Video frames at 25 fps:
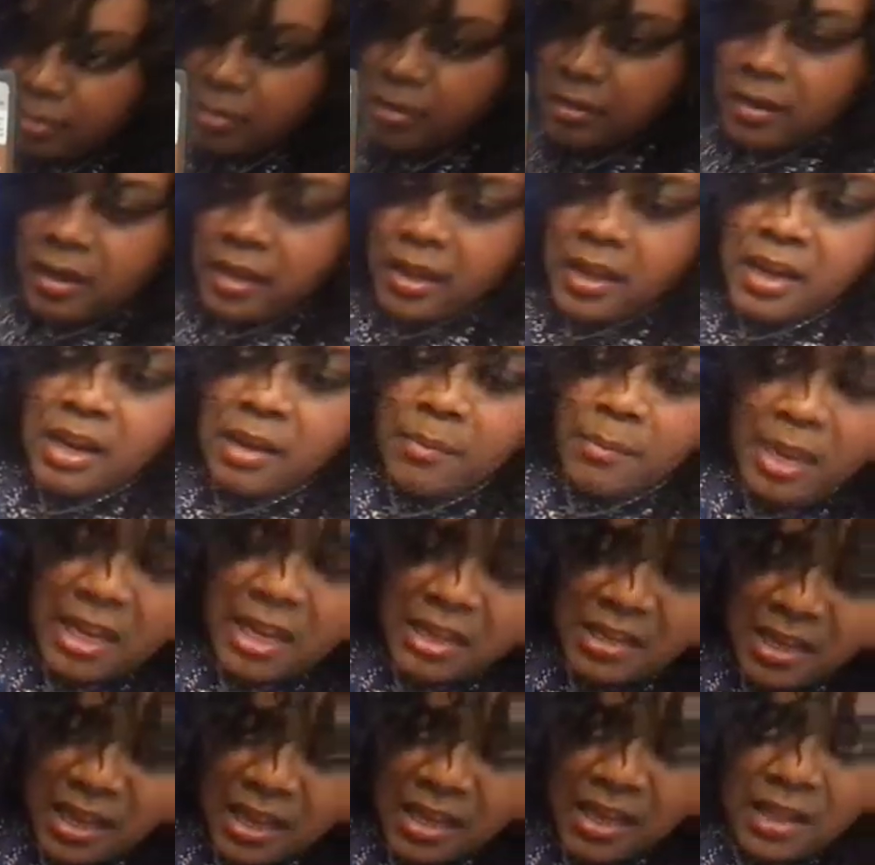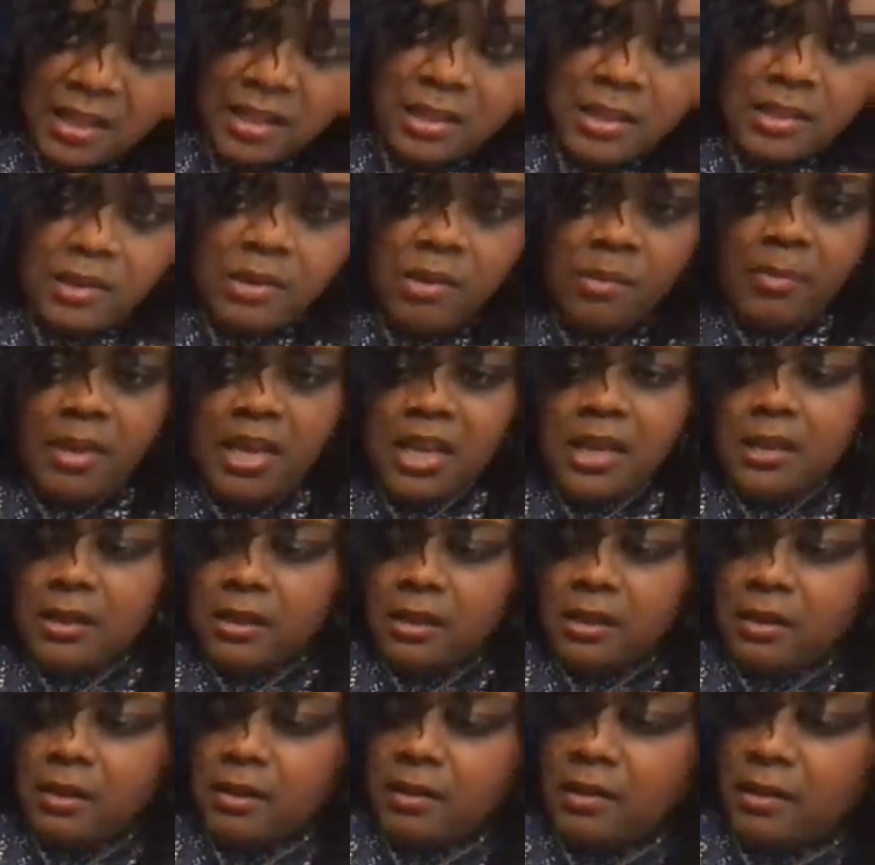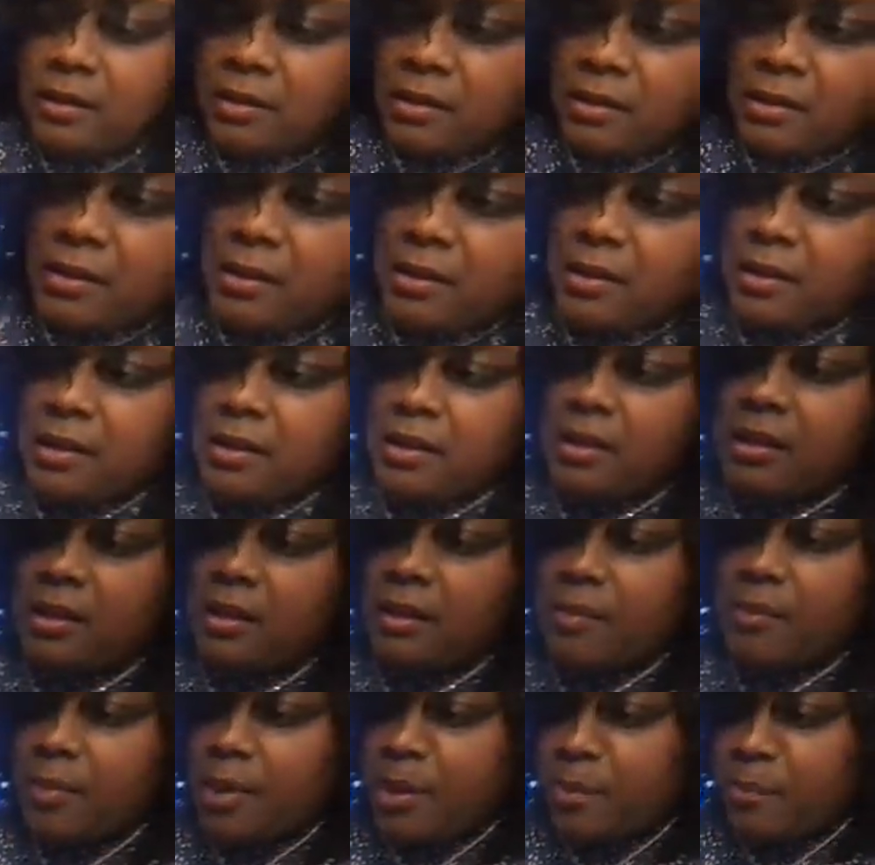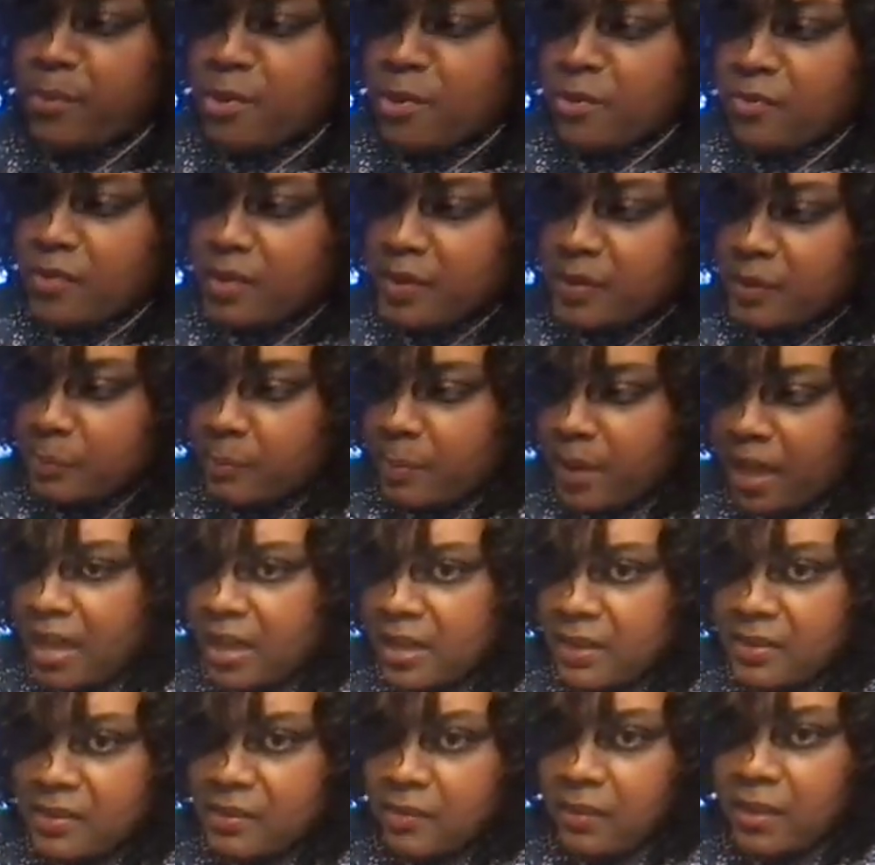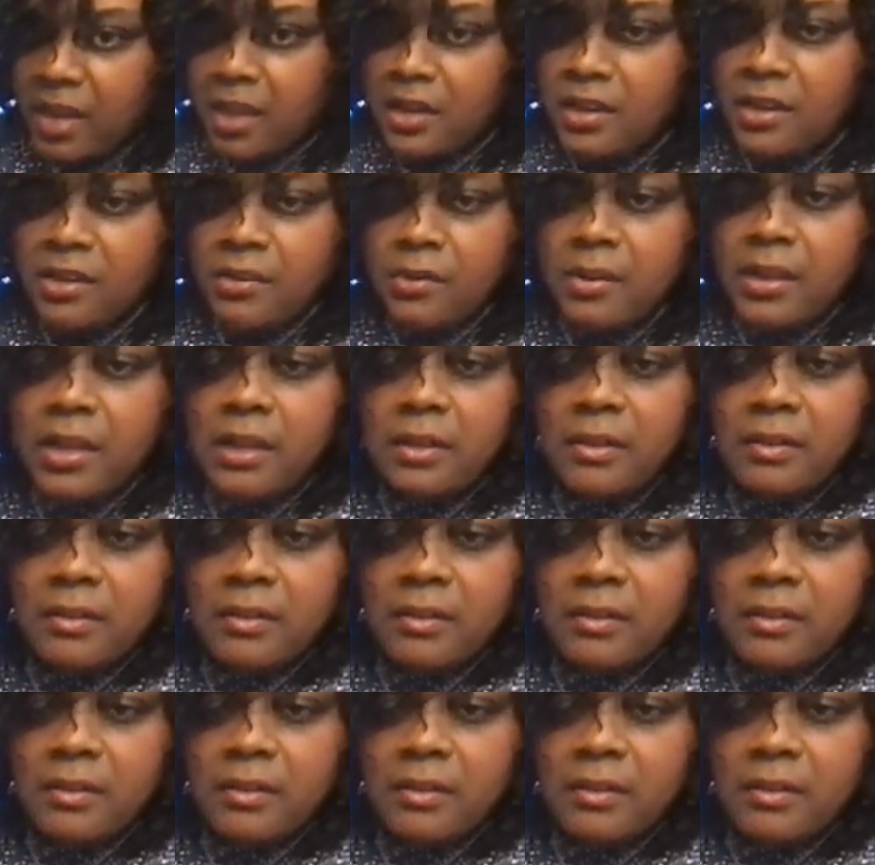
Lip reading: And it may take a little bit. I'm going to move this back so I can do it.